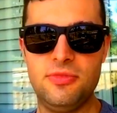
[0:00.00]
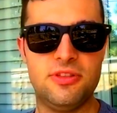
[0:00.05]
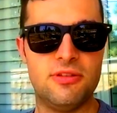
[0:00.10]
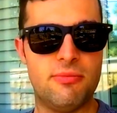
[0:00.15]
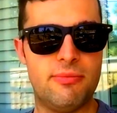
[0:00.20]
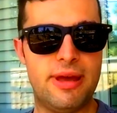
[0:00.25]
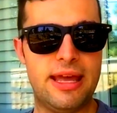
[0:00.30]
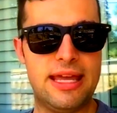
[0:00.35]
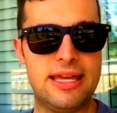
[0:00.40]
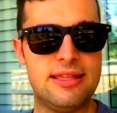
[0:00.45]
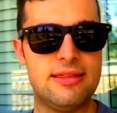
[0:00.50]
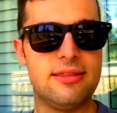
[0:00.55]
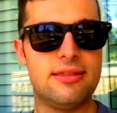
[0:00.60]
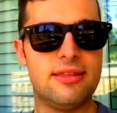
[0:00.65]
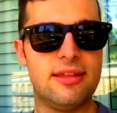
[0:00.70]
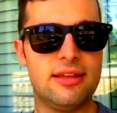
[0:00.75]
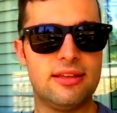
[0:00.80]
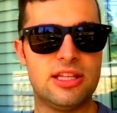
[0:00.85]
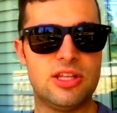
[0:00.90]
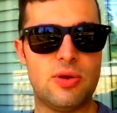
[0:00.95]
The main
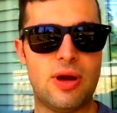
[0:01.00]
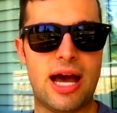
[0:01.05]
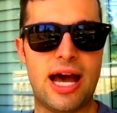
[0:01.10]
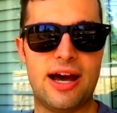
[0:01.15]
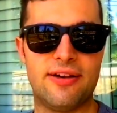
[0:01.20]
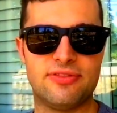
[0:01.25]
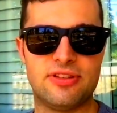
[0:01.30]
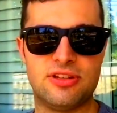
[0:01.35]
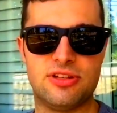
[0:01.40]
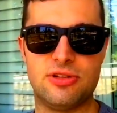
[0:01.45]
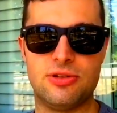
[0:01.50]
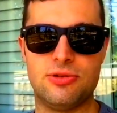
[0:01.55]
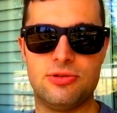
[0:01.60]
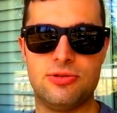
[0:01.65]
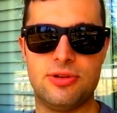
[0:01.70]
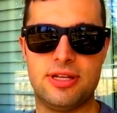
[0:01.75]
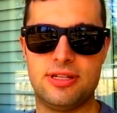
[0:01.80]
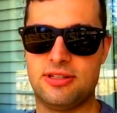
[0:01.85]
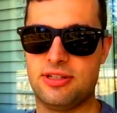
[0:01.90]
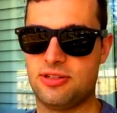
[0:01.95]
thing that you have to
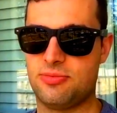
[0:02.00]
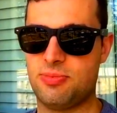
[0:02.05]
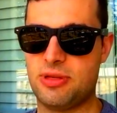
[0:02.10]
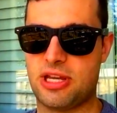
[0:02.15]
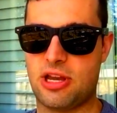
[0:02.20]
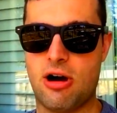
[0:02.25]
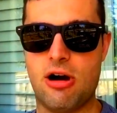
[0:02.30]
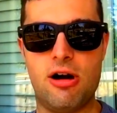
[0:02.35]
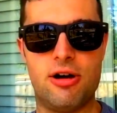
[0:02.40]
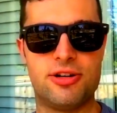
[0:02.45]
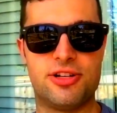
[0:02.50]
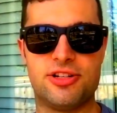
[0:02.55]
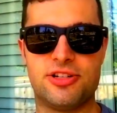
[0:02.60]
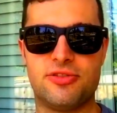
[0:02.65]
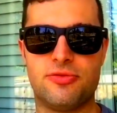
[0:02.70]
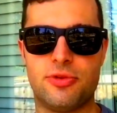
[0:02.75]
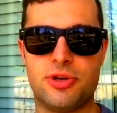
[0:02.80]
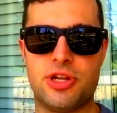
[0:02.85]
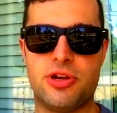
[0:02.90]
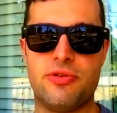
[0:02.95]
do is just be
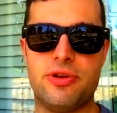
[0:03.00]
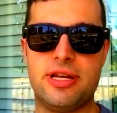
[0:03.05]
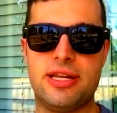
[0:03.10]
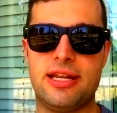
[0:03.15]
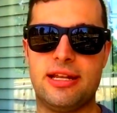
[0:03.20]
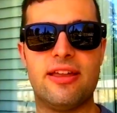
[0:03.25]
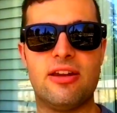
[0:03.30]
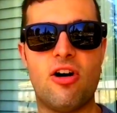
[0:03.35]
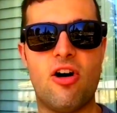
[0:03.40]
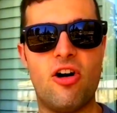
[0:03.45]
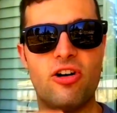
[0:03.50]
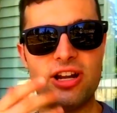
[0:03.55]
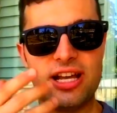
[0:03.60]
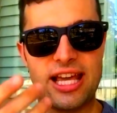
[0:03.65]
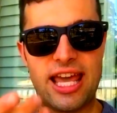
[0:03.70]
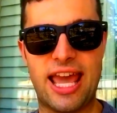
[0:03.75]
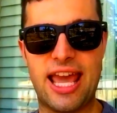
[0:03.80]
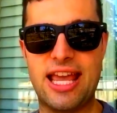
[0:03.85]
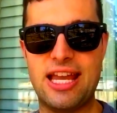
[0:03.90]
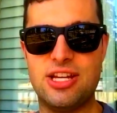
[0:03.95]
conscious of what you're eating, and on
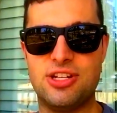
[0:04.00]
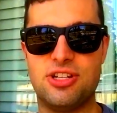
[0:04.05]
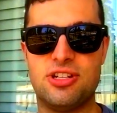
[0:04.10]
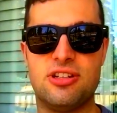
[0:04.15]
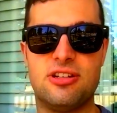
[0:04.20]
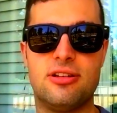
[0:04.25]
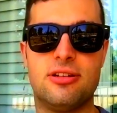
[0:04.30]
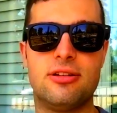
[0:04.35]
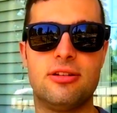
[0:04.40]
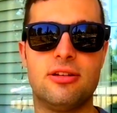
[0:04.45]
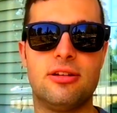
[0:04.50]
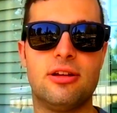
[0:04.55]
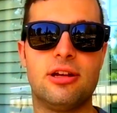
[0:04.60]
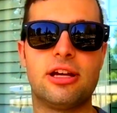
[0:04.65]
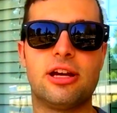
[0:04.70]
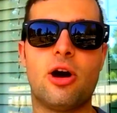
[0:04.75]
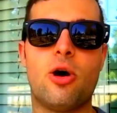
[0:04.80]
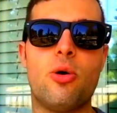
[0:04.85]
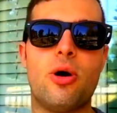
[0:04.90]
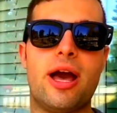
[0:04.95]
occasion
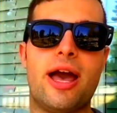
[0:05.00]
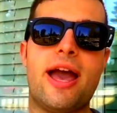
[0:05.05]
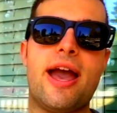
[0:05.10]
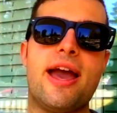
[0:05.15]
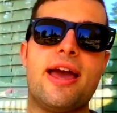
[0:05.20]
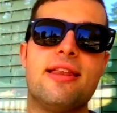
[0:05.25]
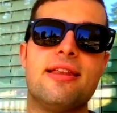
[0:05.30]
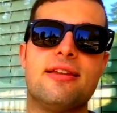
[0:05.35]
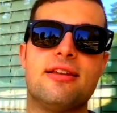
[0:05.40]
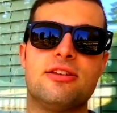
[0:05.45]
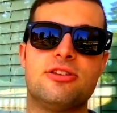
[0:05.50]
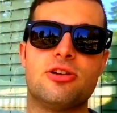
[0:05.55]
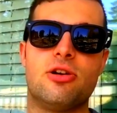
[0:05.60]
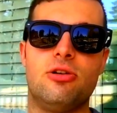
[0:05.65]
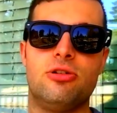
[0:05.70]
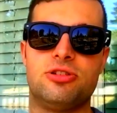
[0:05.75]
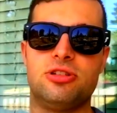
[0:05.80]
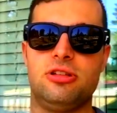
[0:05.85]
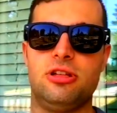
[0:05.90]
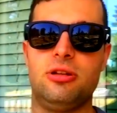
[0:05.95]
go ahead and
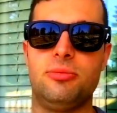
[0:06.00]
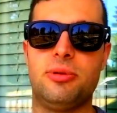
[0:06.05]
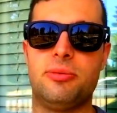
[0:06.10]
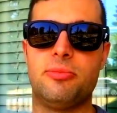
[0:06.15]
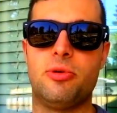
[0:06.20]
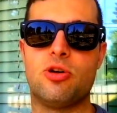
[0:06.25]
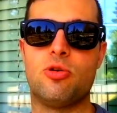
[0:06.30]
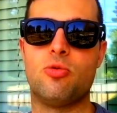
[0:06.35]
indulge a little bit.